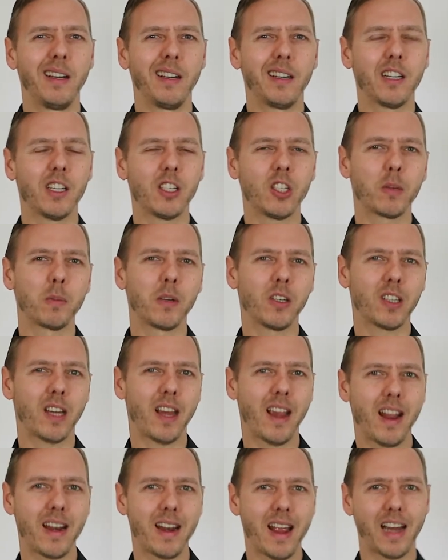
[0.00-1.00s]
customers
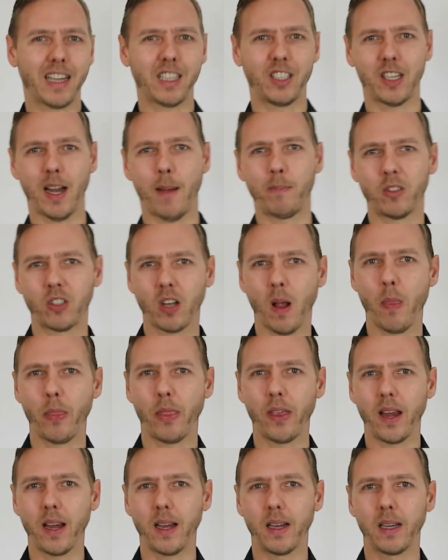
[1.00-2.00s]
can accept
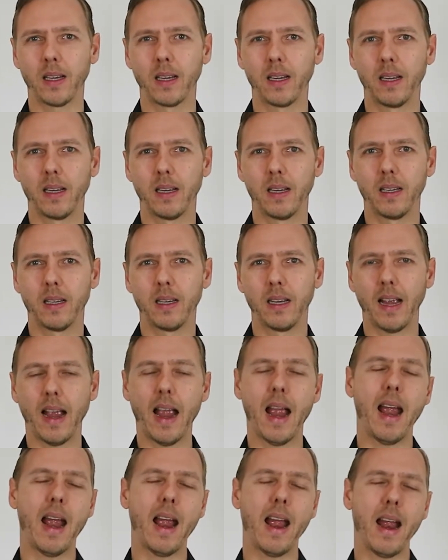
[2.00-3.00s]
something
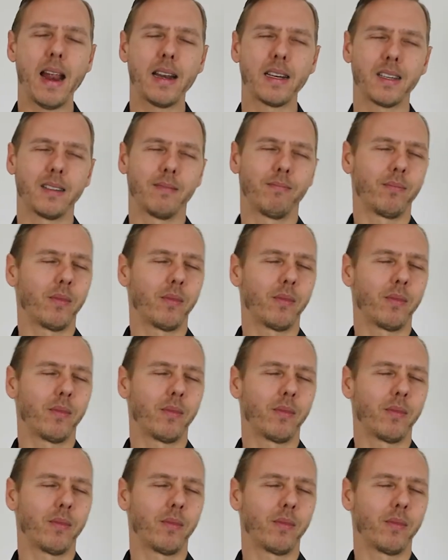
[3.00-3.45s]
and